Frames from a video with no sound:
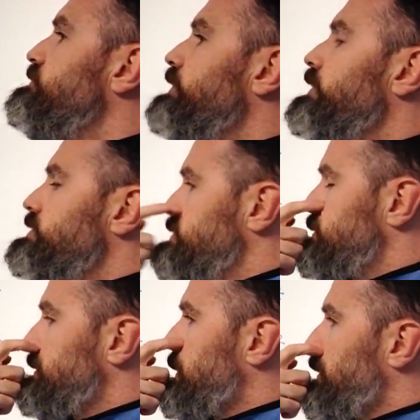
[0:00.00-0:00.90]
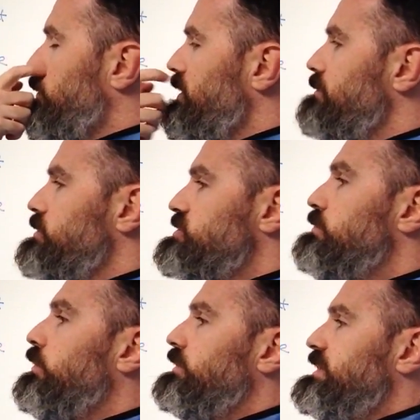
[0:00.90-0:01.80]
the first, or one of the most
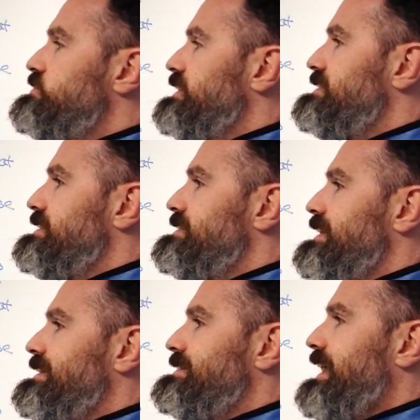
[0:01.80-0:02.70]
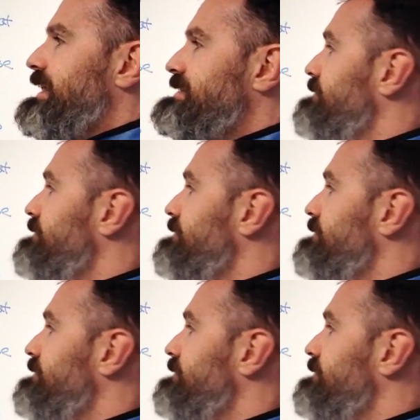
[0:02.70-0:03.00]
important things with this is